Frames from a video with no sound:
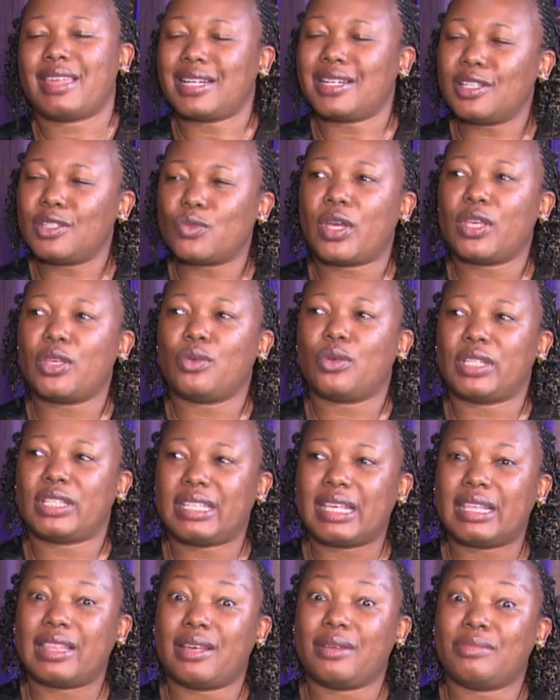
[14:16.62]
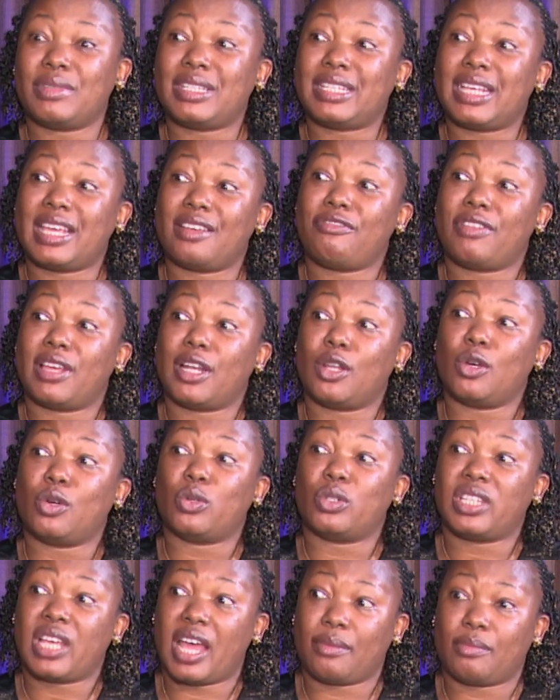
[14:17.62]
That is why you're seeing them staying for a
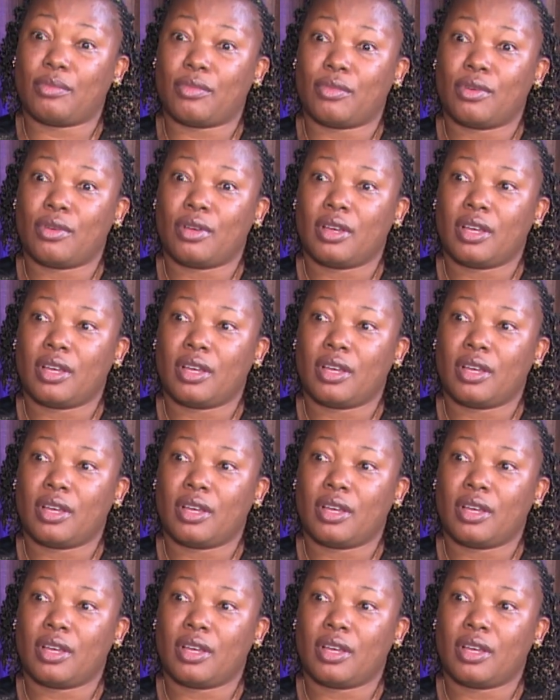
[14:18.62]
long time.